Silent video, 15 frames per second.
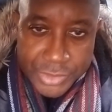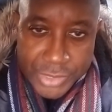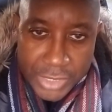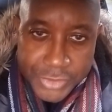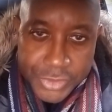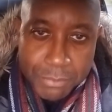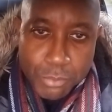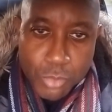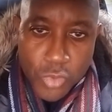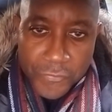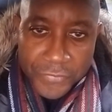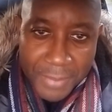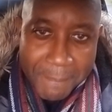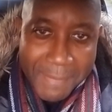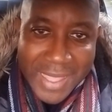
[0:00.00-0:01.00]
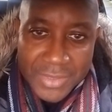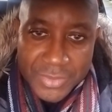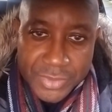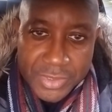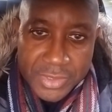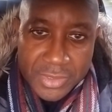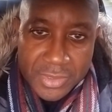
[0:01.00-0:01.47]
Doesn't move the
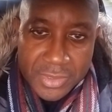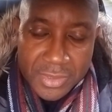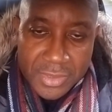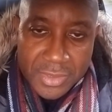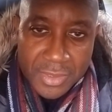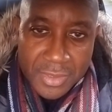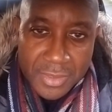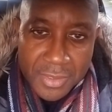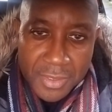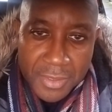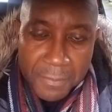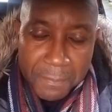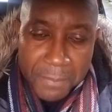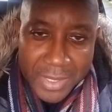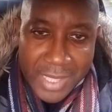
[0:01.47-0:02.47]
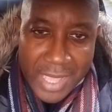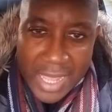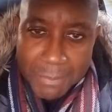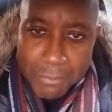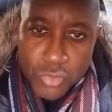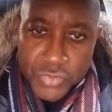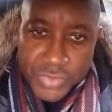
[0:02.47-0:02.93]
mountain, but
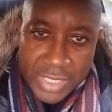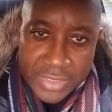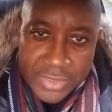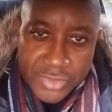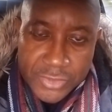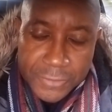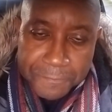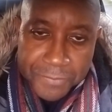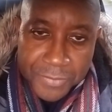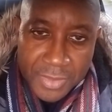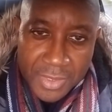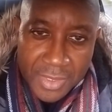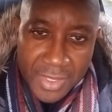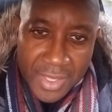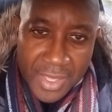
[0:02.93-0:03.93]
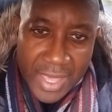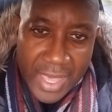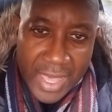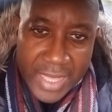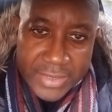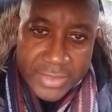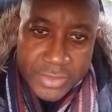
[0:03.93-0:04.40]
God moves us.
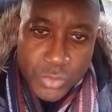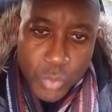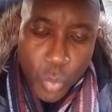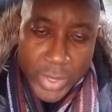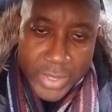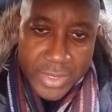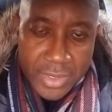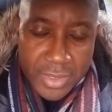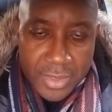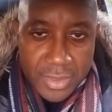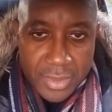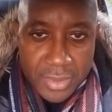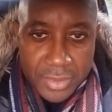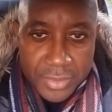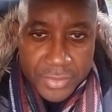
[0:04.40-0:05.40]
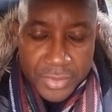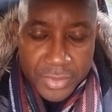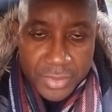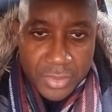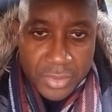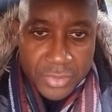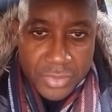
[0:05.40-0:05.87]
And when
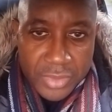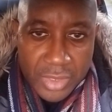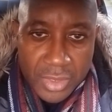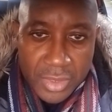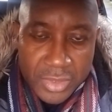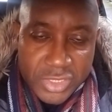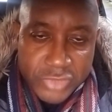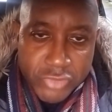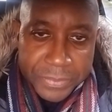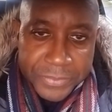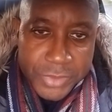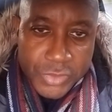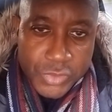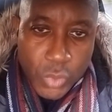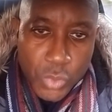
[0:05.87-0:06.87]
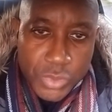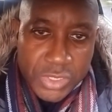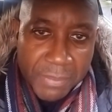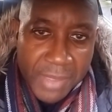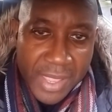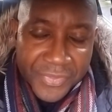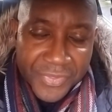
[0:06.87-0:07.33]
the scriptures talks
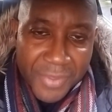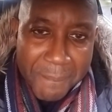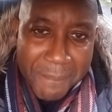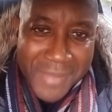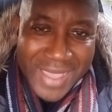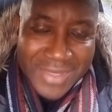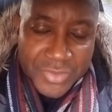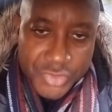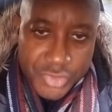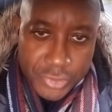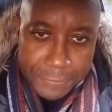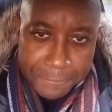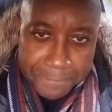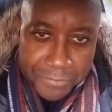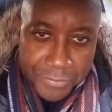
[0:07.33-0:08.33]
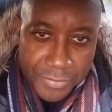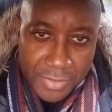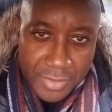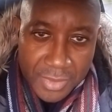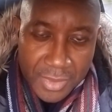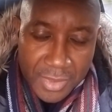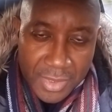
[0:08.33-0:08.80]
about the mountain,
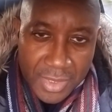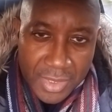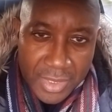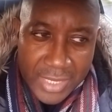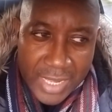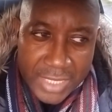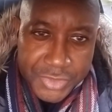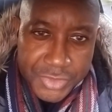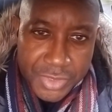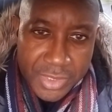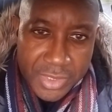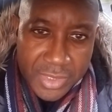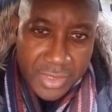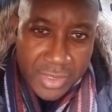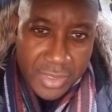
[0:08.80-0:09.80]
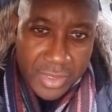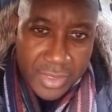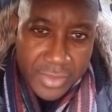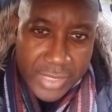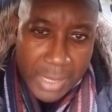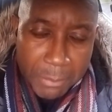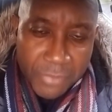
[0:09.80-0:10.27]
it actually,
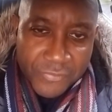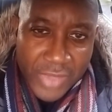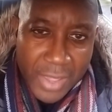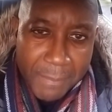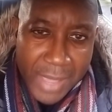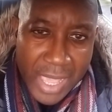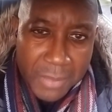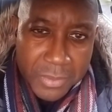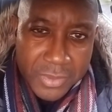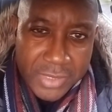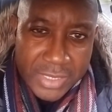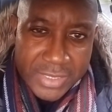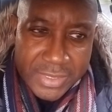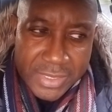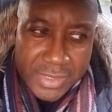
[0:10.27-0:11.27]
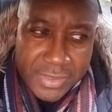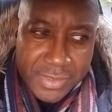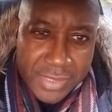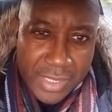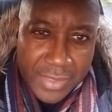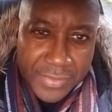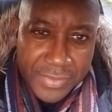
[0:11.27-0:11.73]
in the Amplified Bible, it says
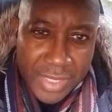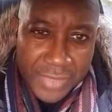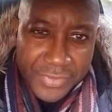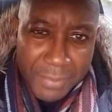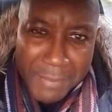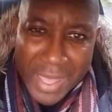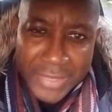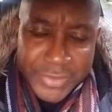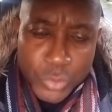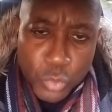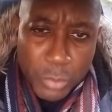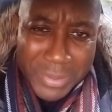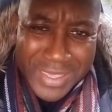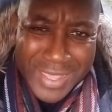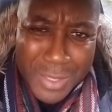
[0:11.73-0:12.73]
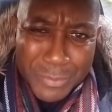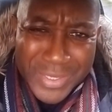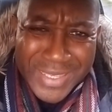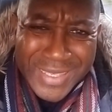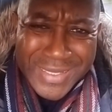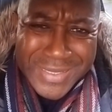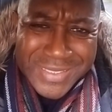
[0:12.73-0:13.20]
that the mountain will become
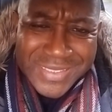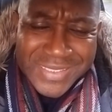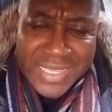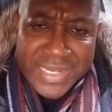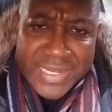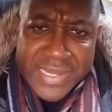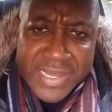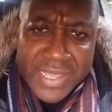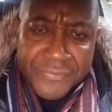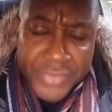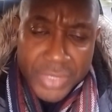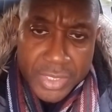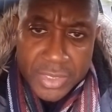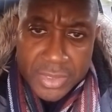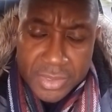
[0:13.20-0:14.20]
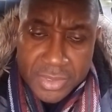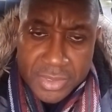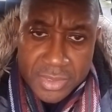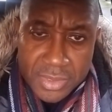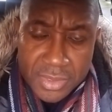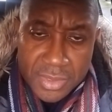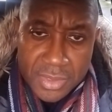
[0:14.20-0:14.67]

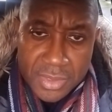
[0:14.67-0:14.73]
insignificant.